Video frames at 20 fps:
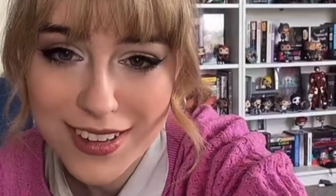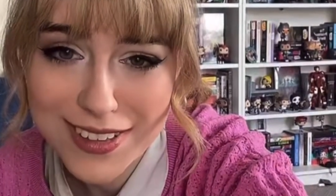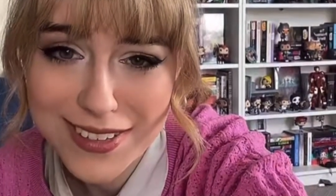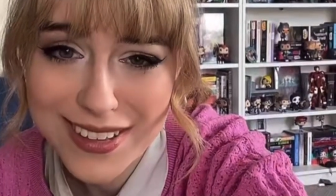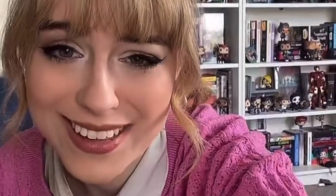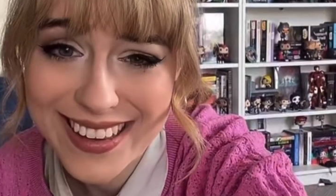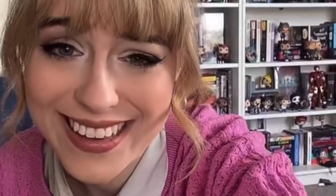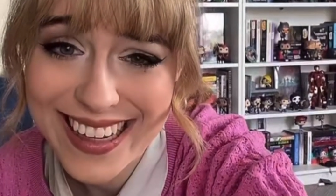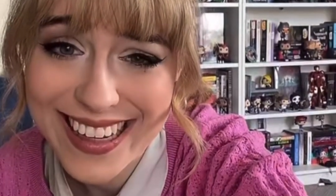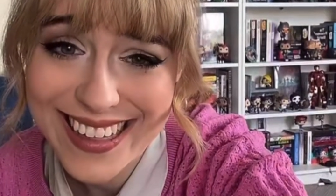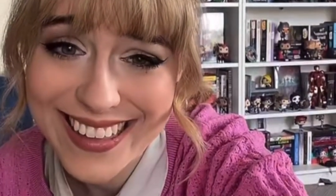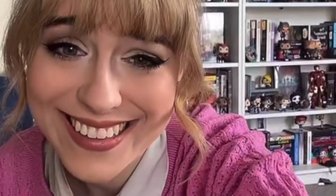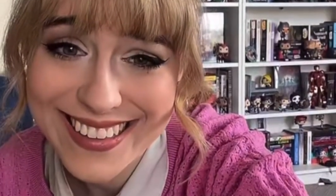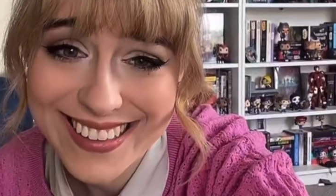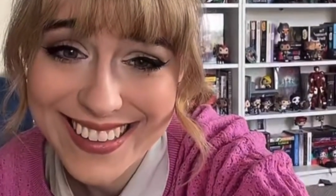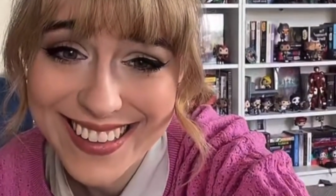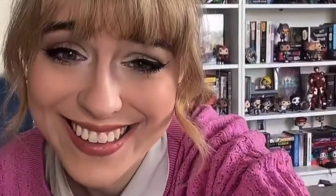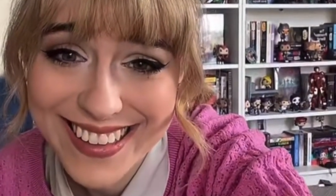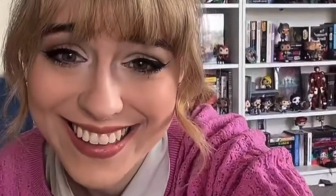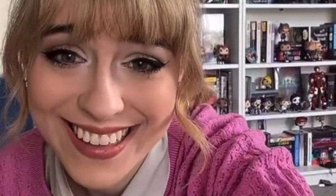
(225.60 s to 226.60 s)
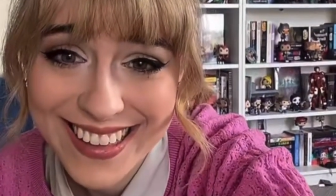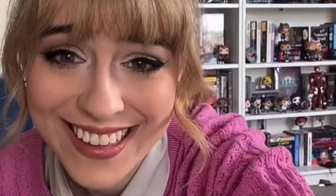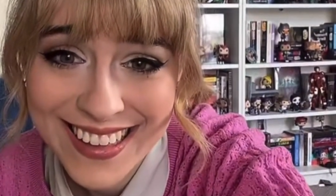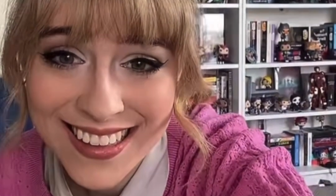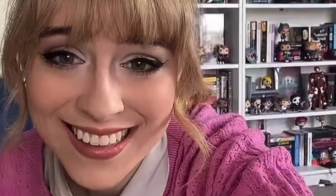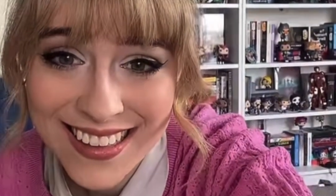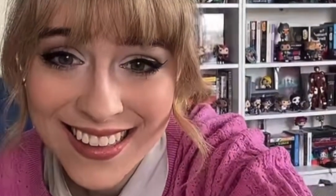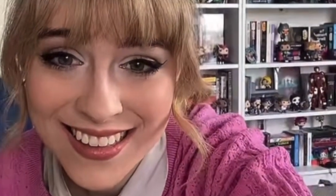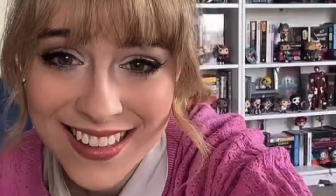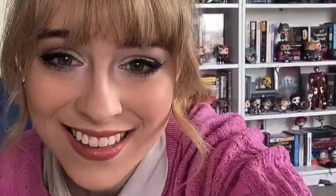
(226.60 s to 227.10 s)
Sort of, thank you.
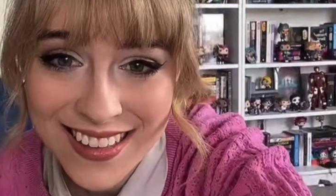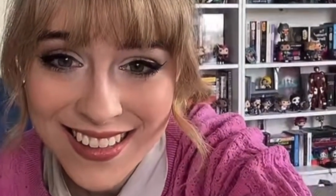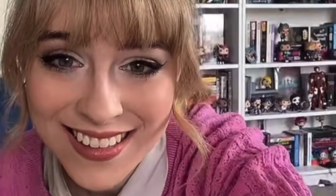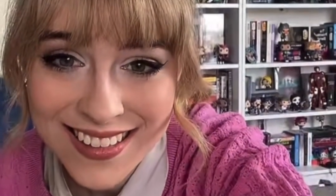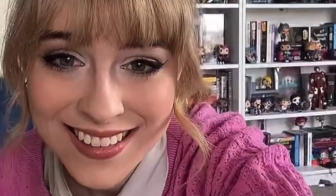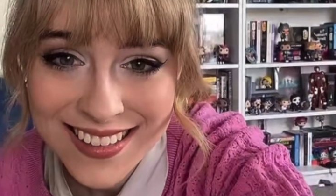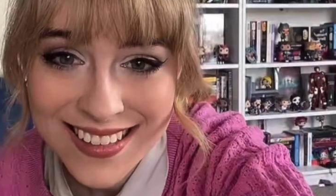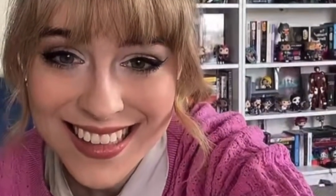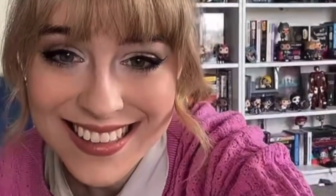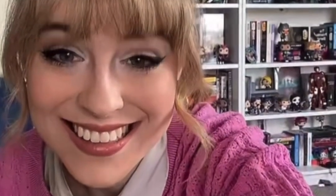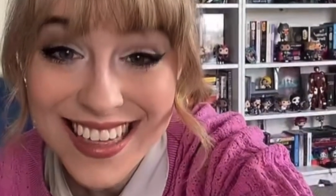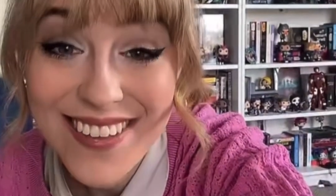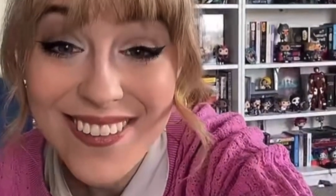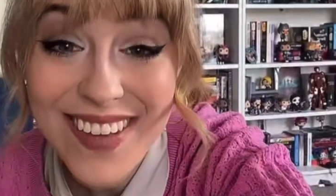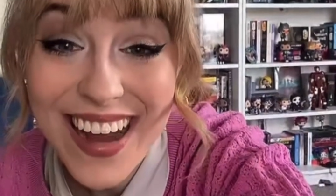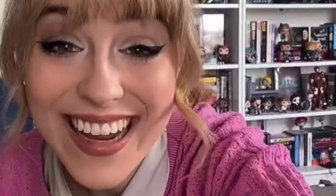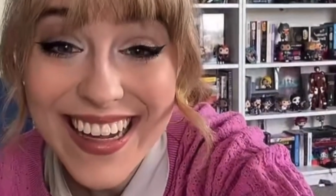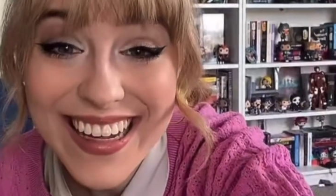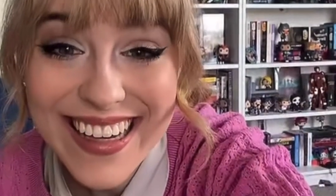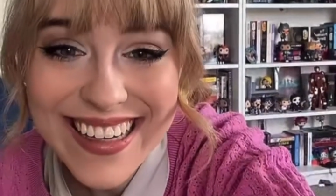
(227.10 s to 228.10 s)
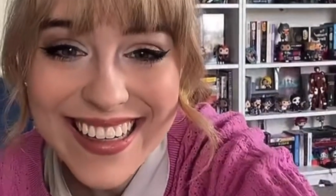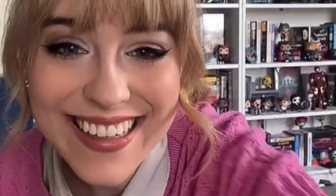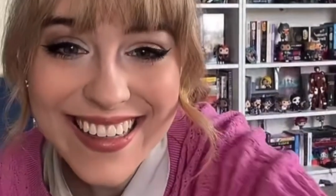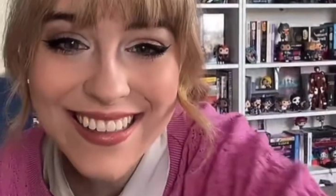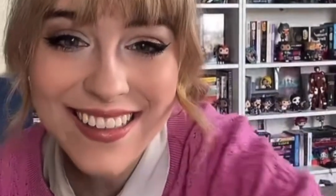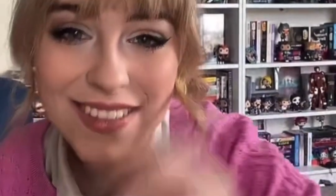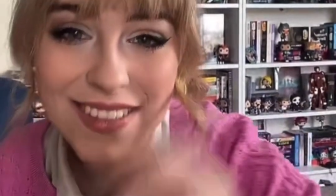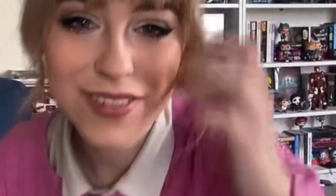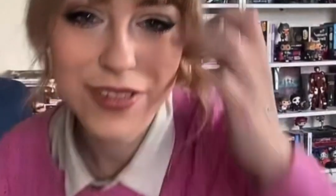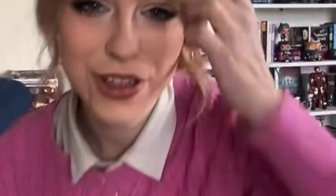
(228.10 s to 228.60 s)
Hey,
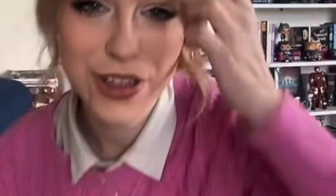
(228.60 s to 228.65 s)
Maggie!